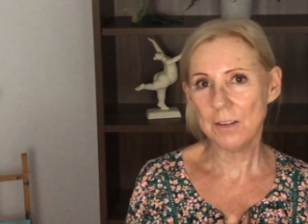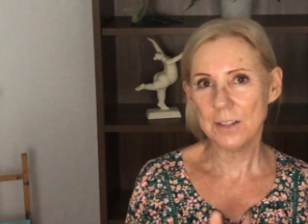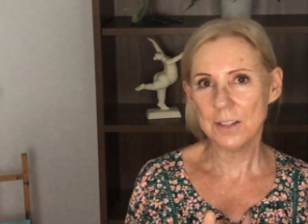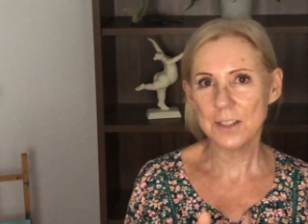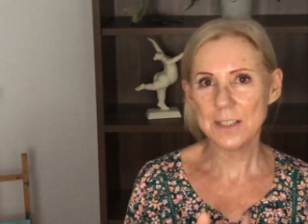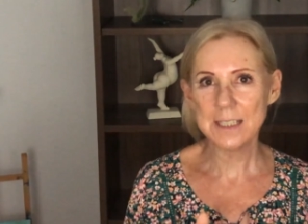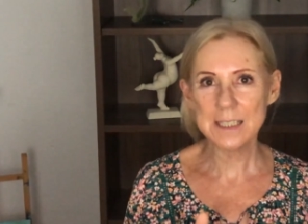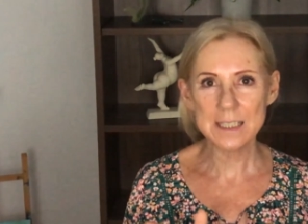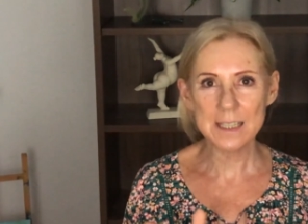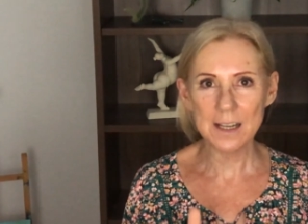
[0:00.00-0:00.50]

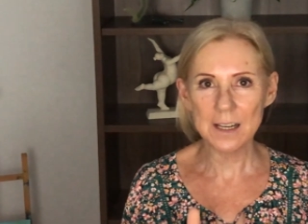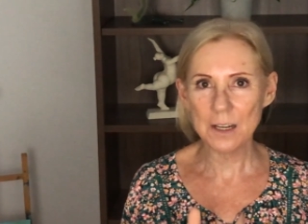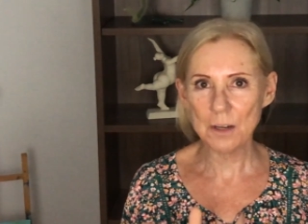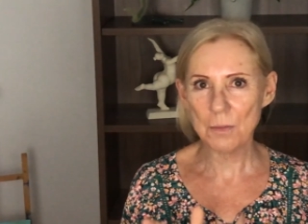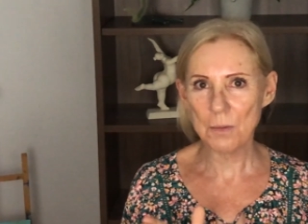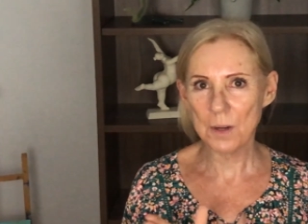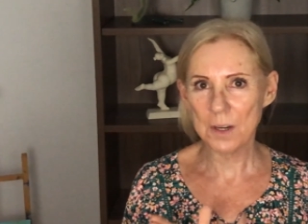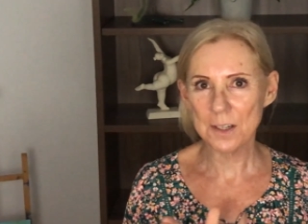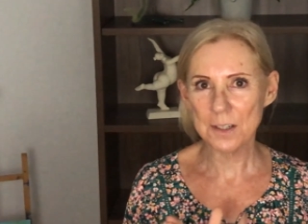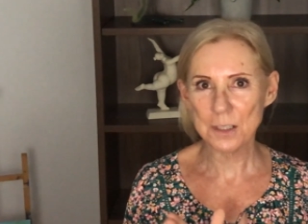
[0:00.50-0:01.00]
just
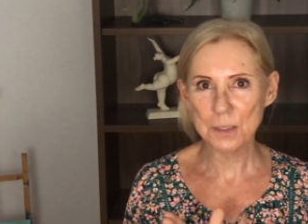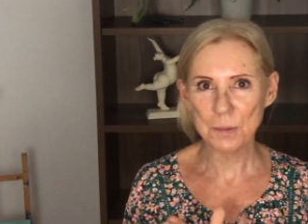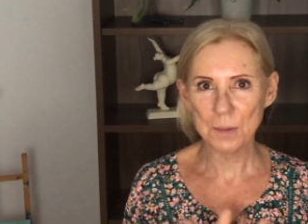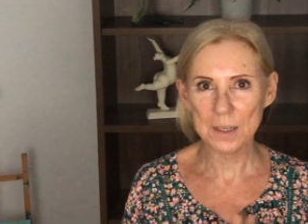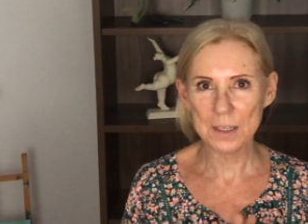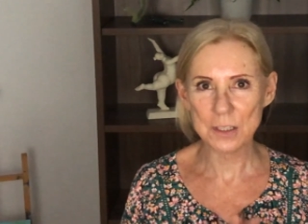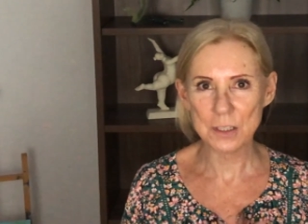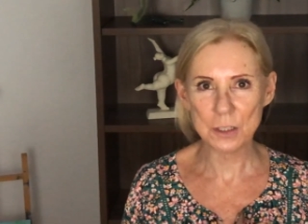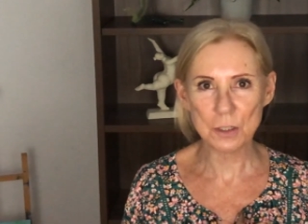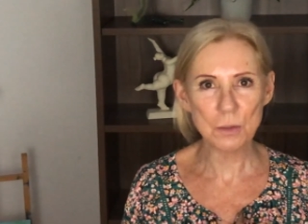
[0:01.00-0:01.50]
seeing what else we
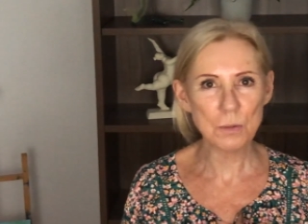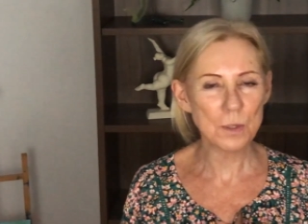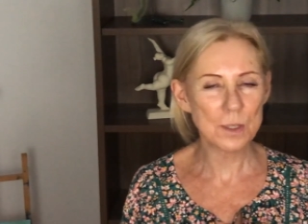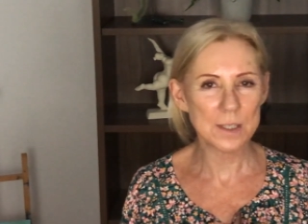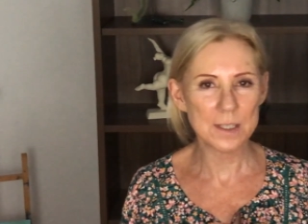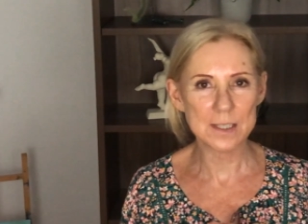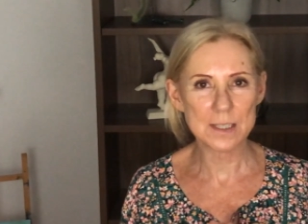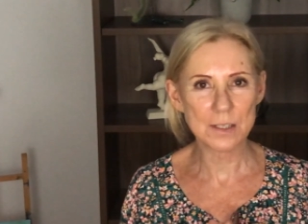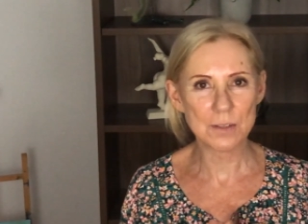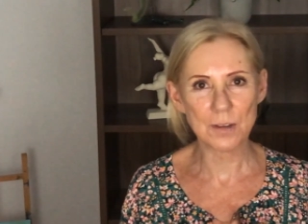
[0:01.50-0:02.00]
can do with
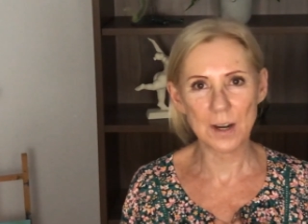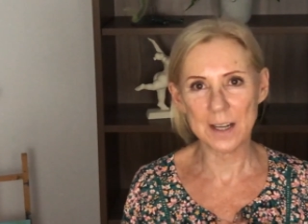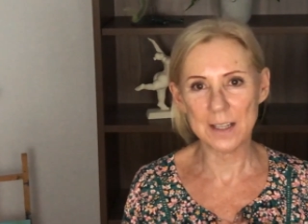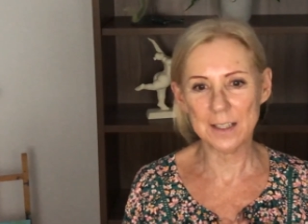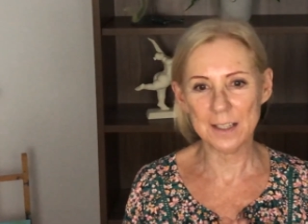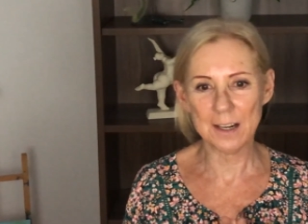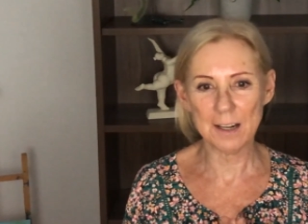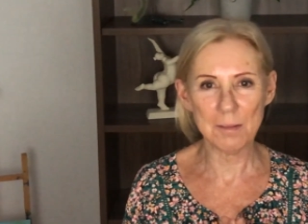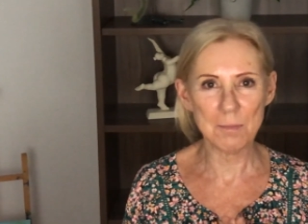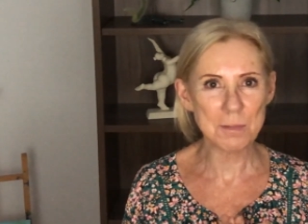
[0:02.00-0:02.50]
this great
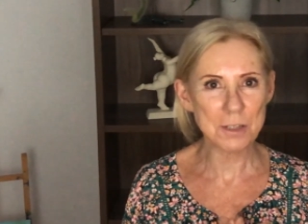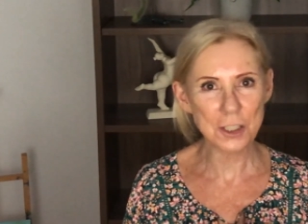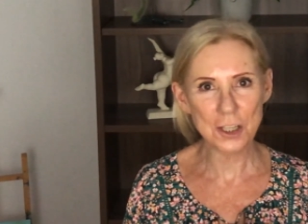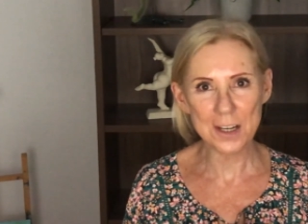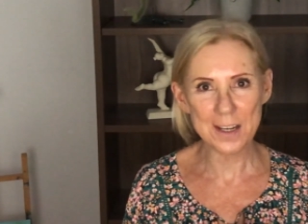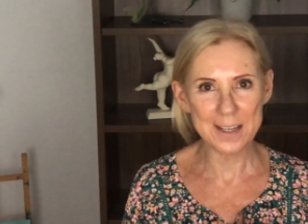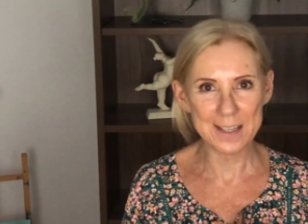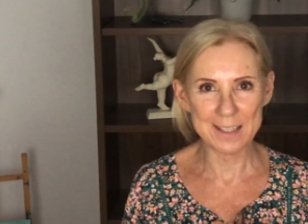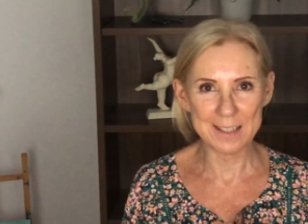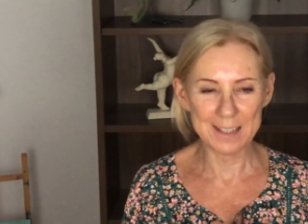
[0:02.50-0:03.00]
little
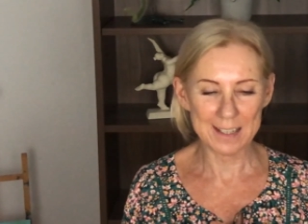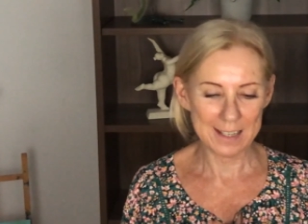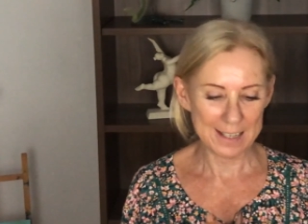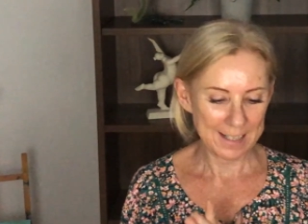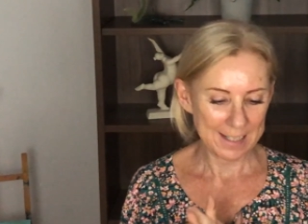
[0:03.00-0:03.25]
machine.